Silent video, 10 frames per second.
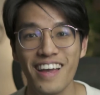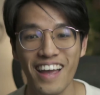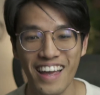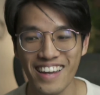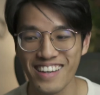
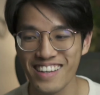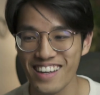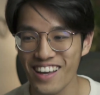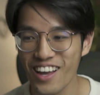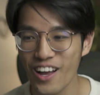And
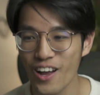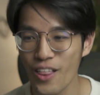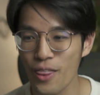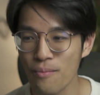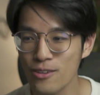
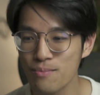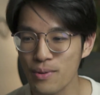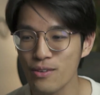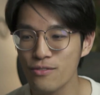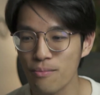the most
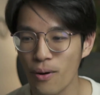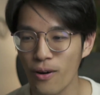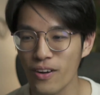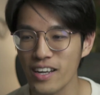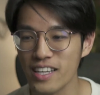beautiful
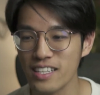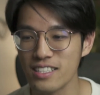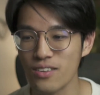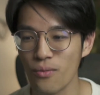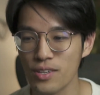part
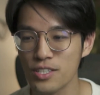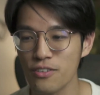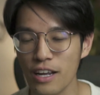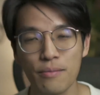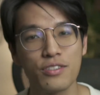is once
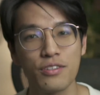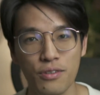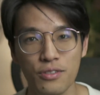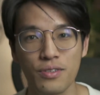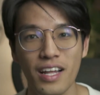you're able to
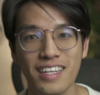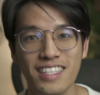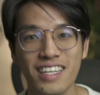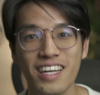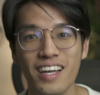neutralize
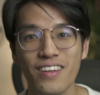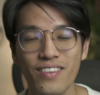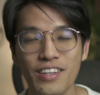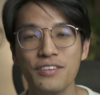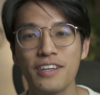it,
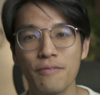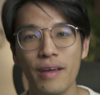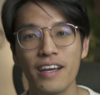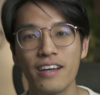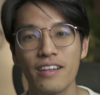then you can
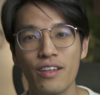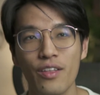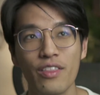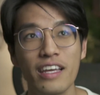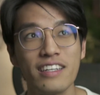make
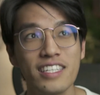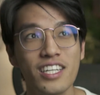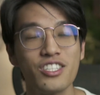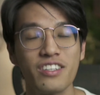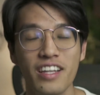the
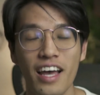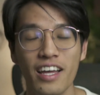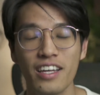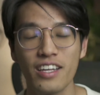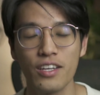decision
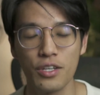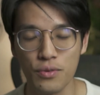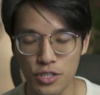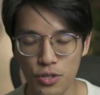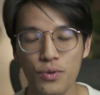that you
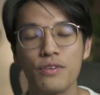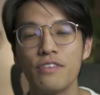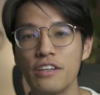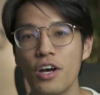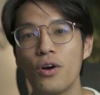
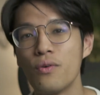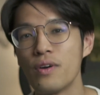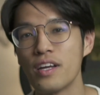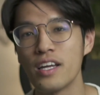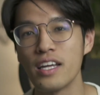intuitively know
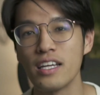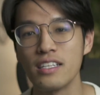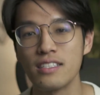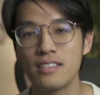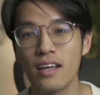
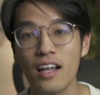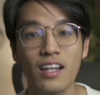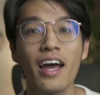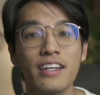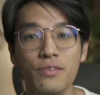is
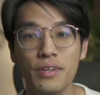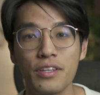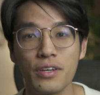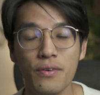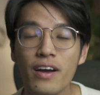aligned
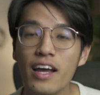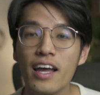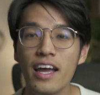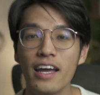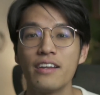with you.
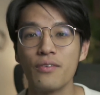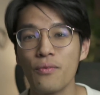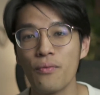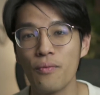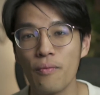
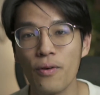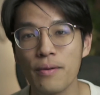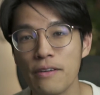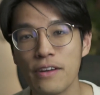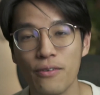And one
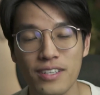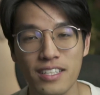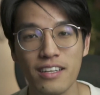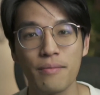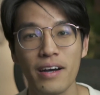of my favorite ways
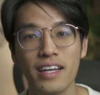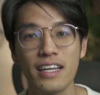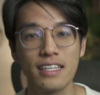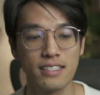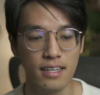to think about it
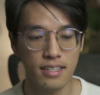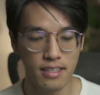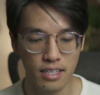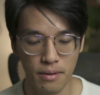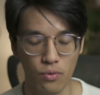is not to
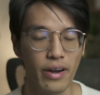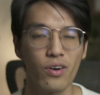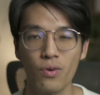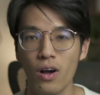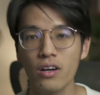think about right
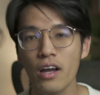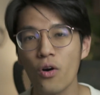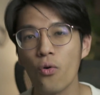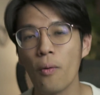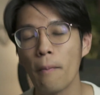or wrong
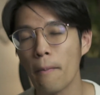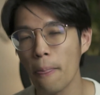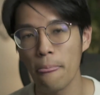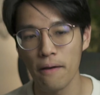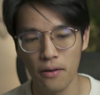
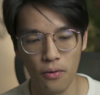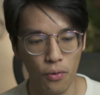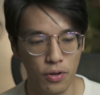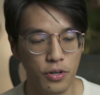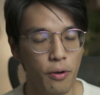
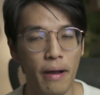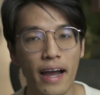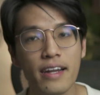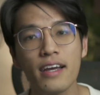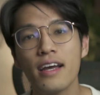or good or
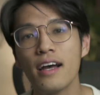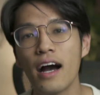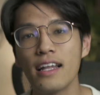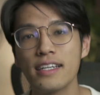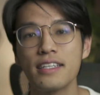bad.
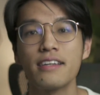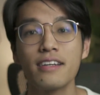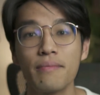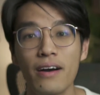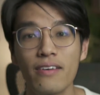I like to
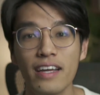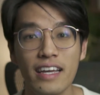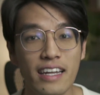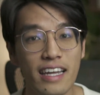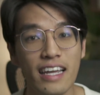think about
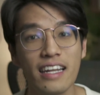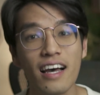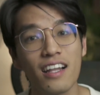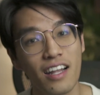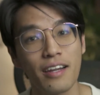it in
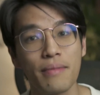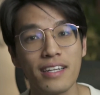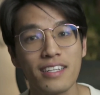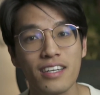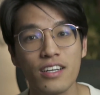
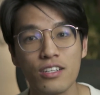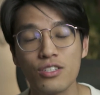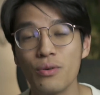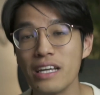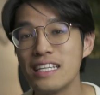alignment.
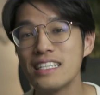So